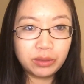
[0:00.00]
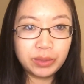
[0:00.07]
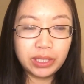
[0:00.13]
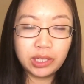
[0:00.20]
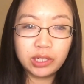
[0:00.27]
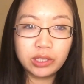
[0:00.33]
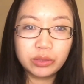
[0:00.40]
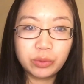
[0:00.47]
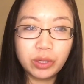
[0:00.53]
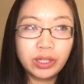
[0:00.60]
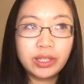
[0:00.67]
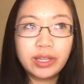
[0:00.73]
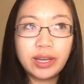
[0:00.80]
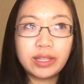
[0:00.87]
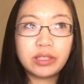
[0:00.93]
because
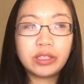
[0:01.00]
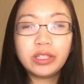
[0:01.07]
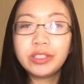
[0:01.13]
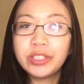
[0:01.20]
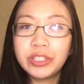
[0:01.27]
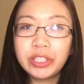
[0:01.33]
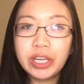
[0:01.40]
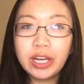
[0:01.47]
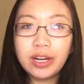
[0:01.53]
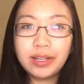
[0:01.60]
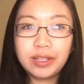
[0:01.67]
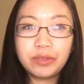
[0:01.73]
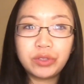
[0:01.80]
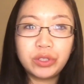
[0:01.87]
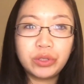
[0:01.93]
working at an urgent care
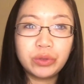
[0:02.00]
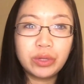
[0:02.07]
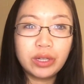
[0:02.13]
gives you